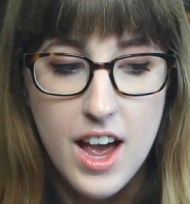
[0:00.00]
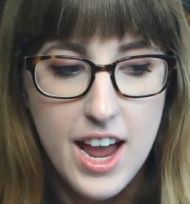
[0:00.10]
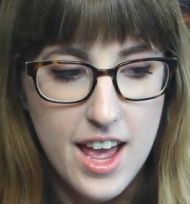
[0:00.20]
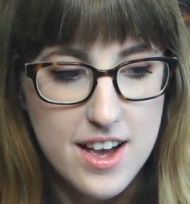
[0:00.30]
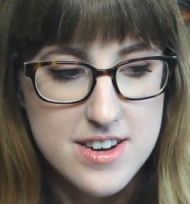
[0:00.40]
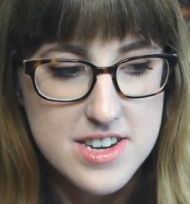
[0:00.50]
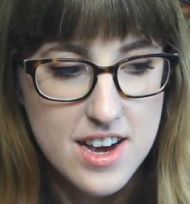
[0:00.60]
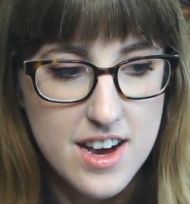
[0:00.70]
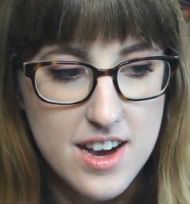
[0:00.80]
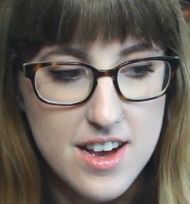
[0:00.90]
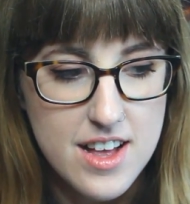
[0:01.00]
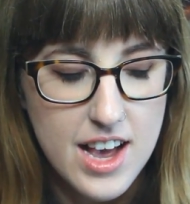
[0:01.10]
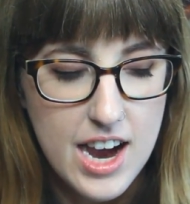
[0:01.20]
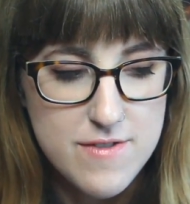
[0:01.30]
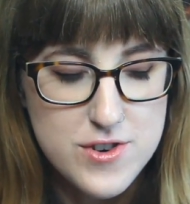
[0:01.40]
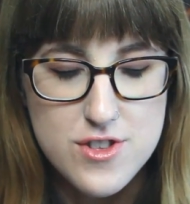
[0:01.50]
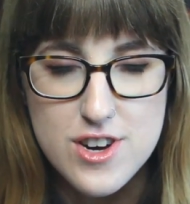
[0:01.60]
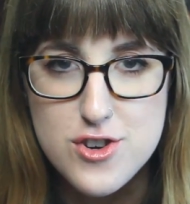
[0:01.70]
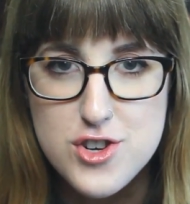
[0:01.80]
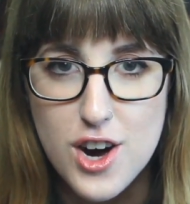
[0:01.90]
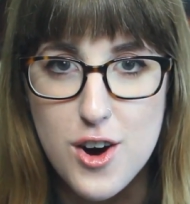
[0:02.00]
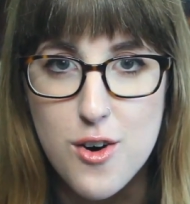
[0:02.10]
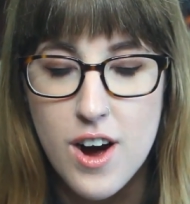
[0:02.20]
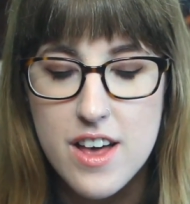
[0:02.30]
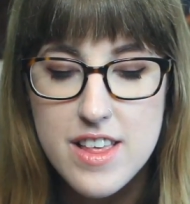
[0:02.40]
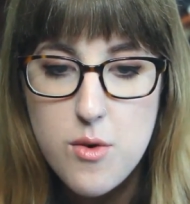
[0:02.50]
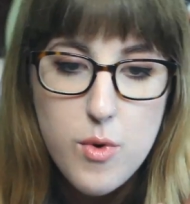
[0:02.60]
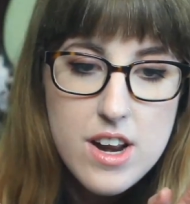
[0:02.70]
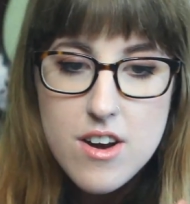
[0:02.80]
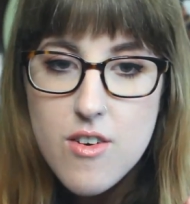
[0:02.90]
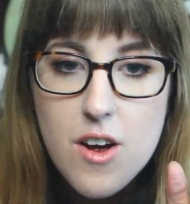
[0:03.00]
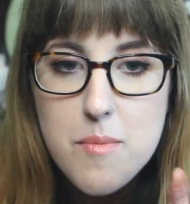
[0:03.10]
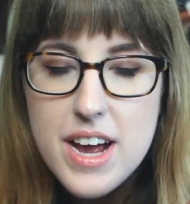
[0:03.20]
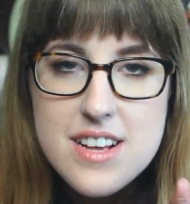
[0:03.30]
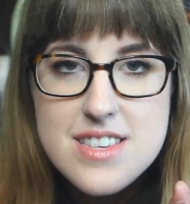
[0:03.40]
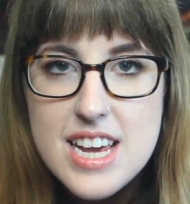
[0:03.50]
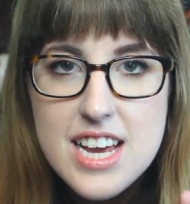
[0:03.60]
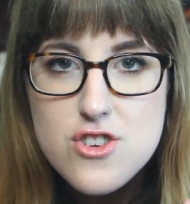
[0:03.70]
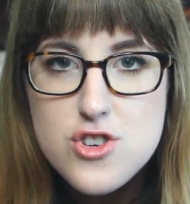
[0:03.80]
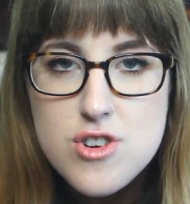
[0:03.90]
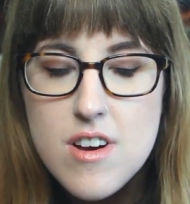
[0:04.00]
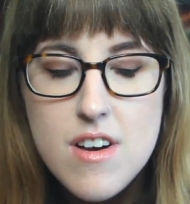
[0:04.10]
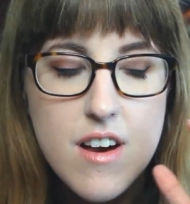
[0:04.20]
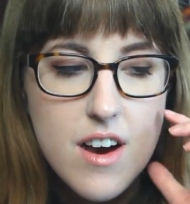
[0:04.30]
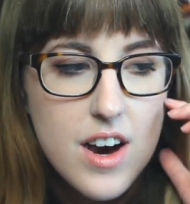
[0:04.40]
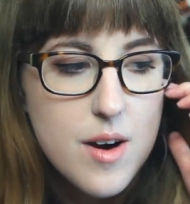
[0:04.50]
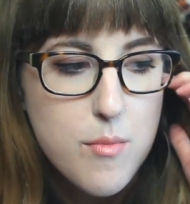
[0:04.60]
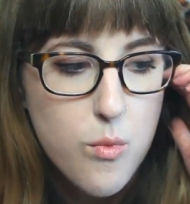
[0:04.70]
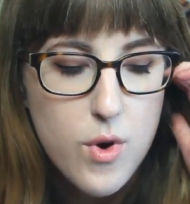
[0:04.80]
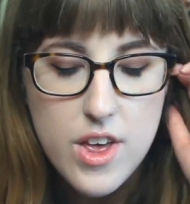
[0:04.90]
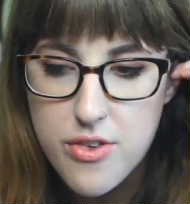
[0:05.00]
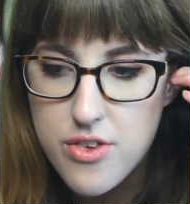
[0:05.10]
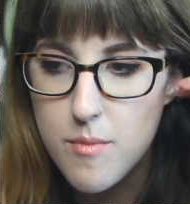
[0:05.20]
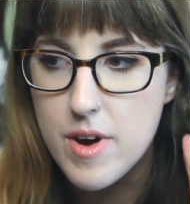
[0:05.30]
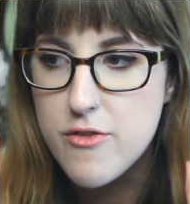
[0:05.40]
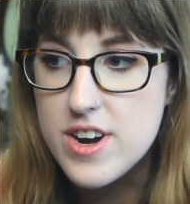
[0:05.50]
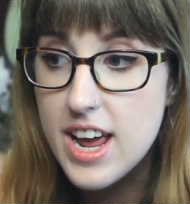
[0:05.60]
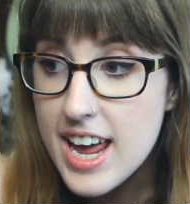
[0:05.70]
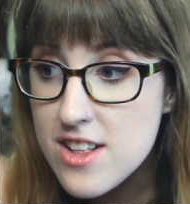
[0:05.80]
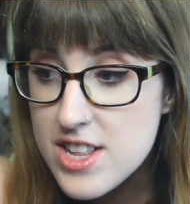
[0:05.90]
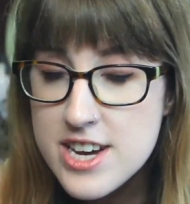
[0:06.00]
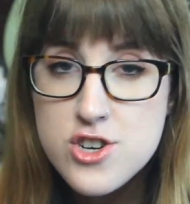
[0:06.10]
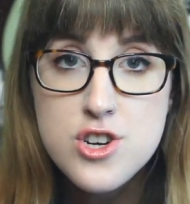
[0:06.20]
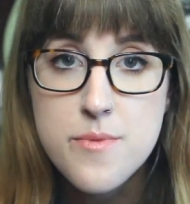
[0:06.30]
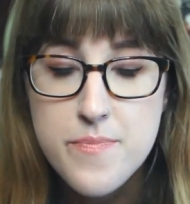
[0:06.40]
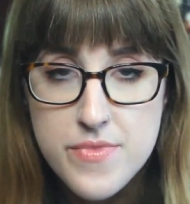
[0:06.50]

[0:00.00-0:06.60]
And uh, after their show, I like waited around backstage um, with my friend Alish.